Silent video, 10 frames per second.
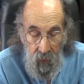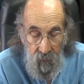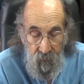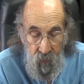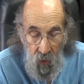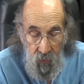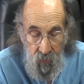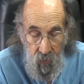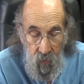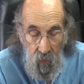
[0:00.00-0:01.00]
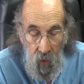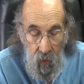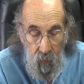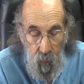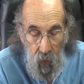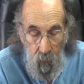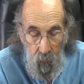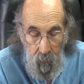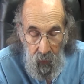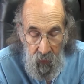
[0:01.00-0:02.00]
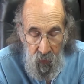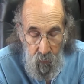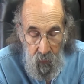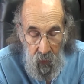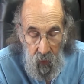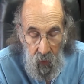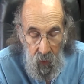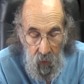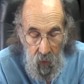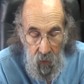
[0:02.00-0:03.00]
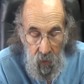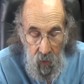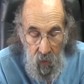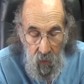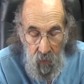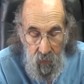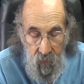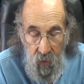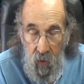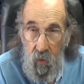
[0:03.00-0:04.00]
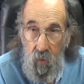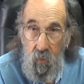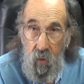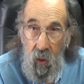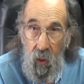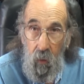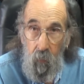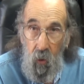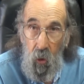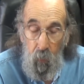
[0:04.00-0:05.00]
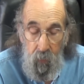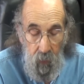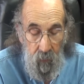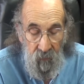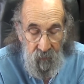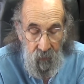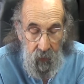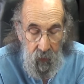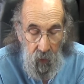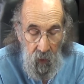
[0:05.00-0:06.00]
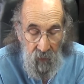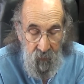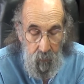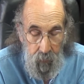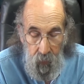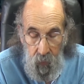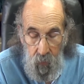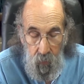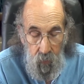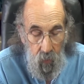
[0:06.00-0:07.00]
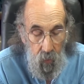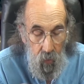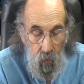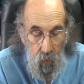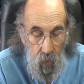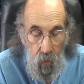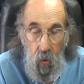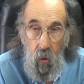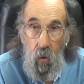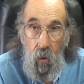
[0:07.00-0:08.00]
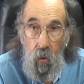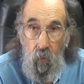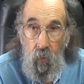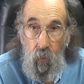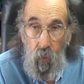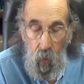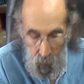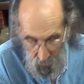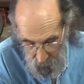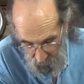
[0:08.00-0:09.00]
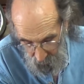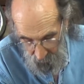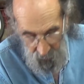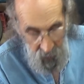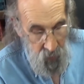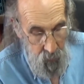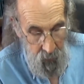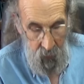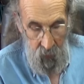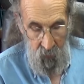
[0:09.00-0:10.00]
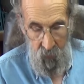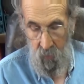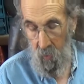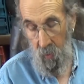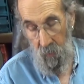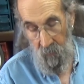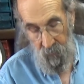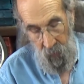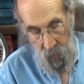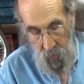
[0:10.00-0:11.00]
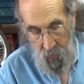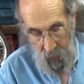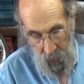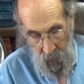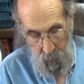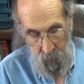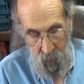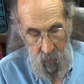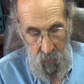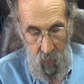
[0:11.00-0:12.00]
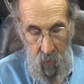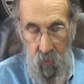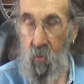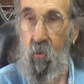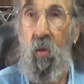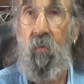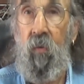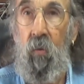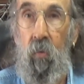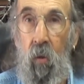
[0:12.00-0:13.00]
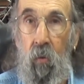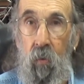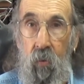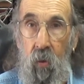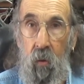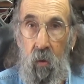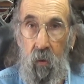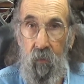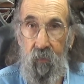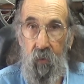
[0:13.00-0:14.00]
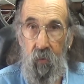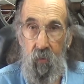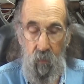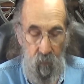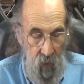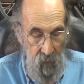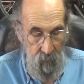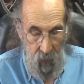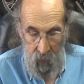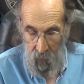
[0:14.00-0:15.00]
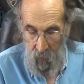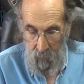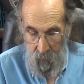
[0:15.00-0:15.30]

if Justin Lineweber makes me a set of new cam lobes, I'm afraid I'll have to put new rollers on these, because new cams deserve new rollers on the lifters. You have metal on